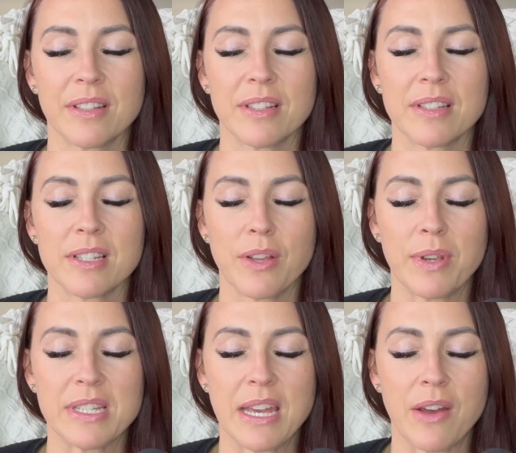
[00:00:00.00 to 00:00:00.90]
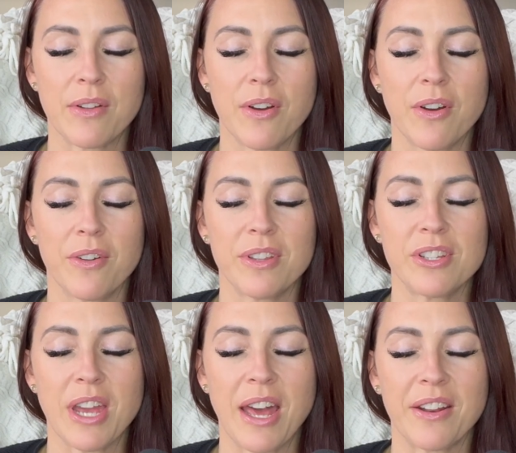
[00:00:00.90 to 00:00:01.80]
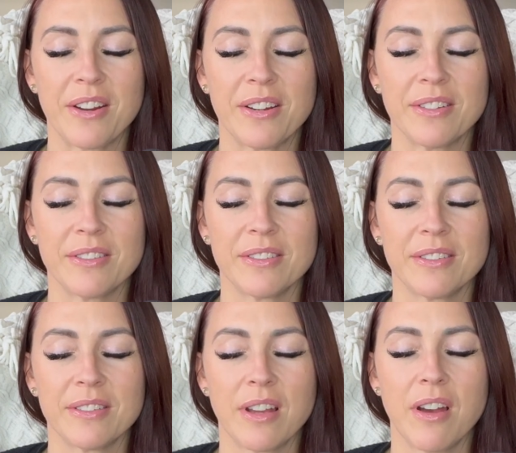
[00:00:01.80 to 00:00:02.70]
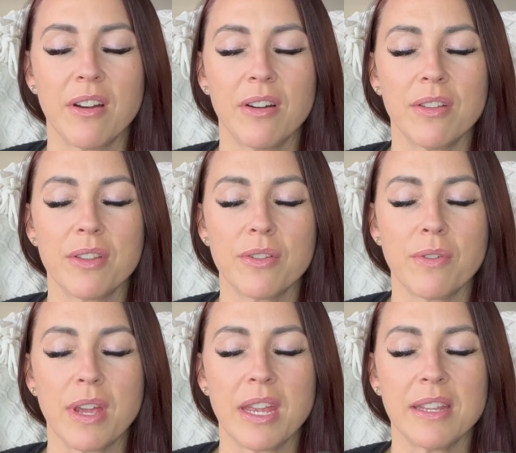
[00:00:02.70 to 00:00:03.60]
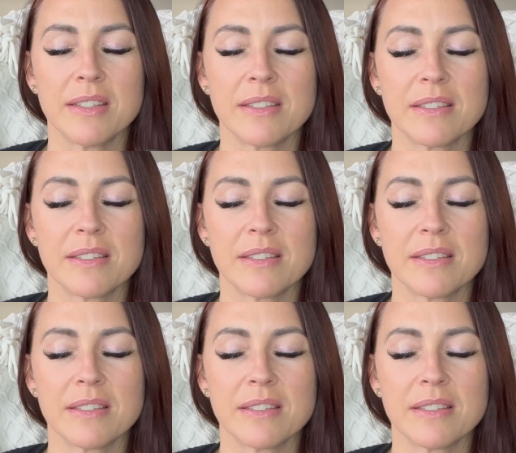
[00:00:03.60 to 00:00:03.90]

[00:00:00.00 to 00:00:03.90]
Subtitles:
slowing down all the chatter, all the noise,